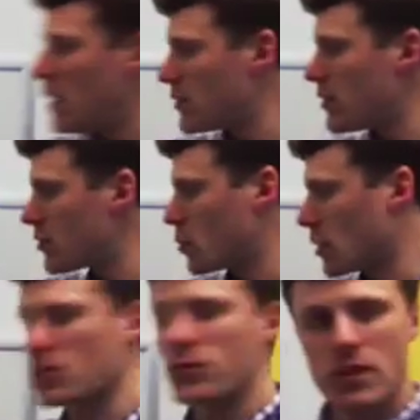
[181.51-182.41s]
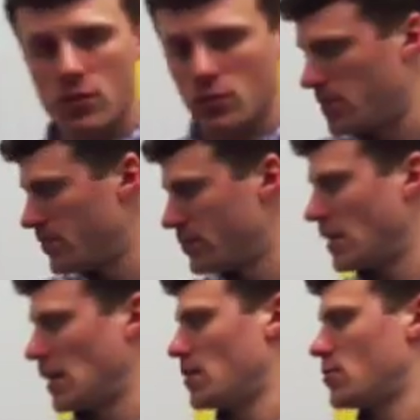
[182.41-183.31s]
It's the square root of u,
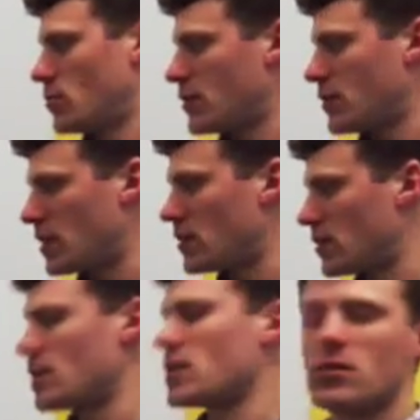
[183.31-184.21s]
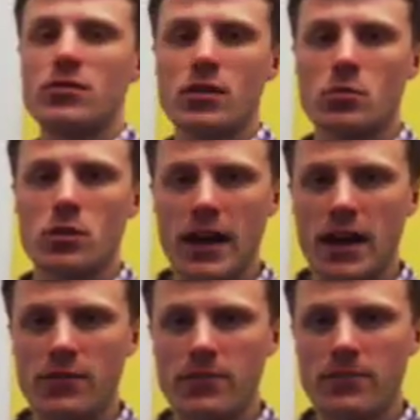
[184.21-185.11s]
which is u to the 1/2.
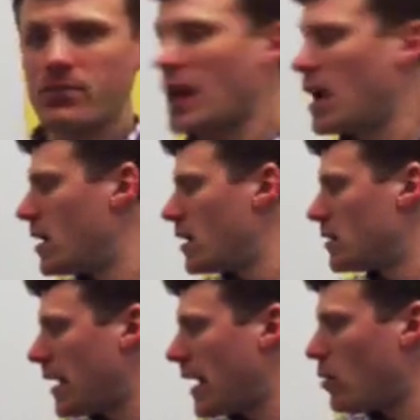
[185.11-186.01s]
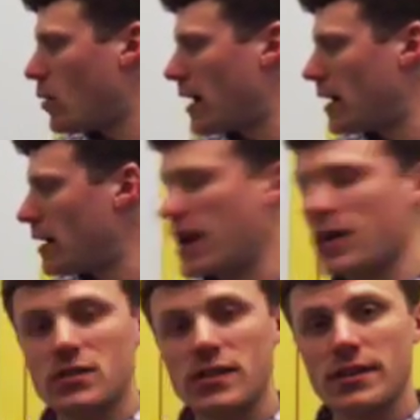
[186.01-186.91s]
Now I
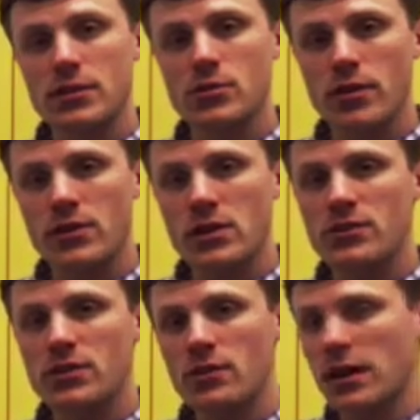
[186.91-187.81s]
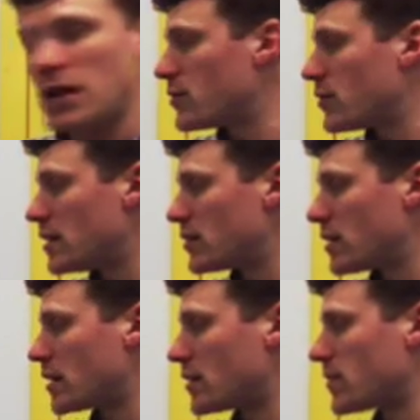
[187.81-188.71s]
have to take the derivatives of each of these
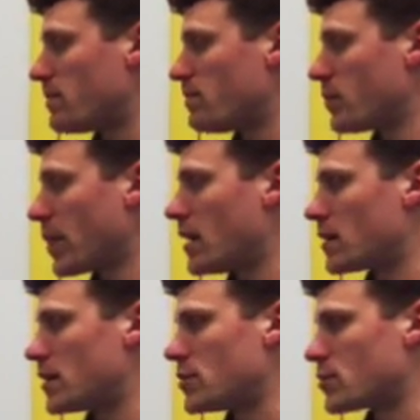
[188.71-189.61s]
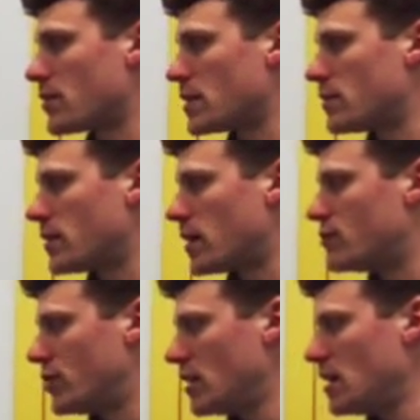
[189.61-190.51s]
things. The derivative of
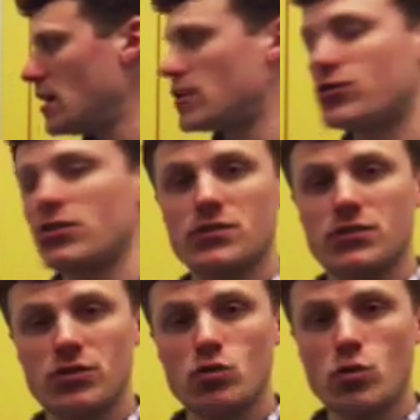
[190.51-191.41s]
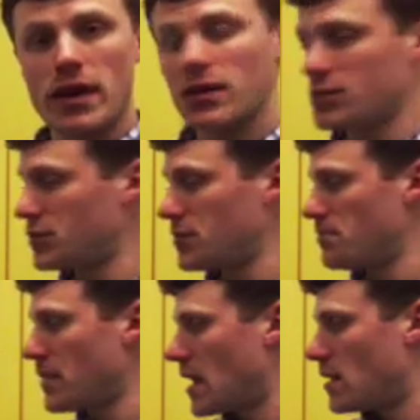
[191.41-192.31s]
g is just 2x.
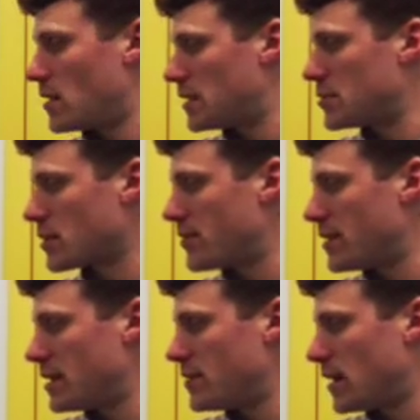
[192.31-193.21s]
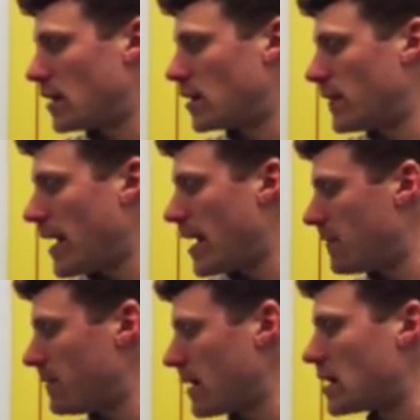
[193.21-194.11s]
The derivative of
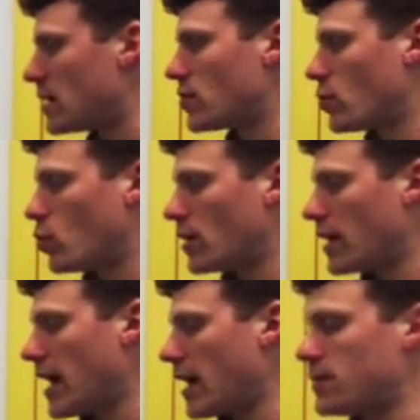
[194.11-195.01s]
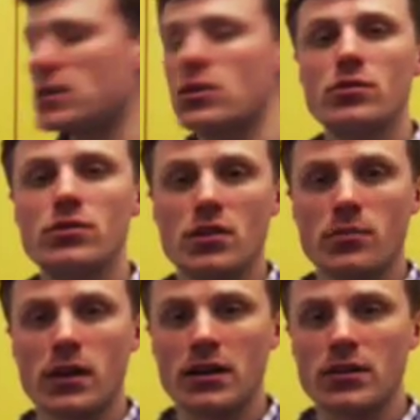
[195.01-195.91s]
f is 1/2 u to the
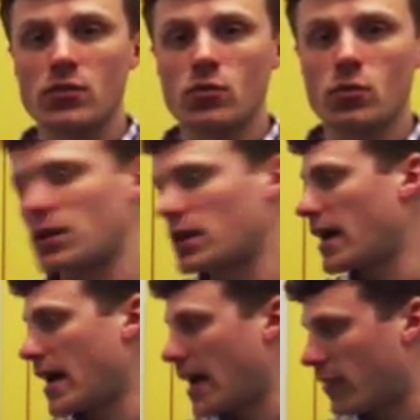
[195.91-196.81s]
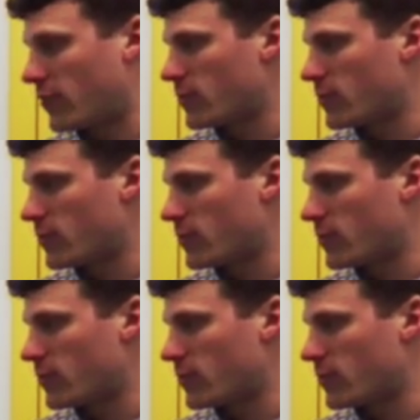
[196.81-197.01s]
minus 1/2.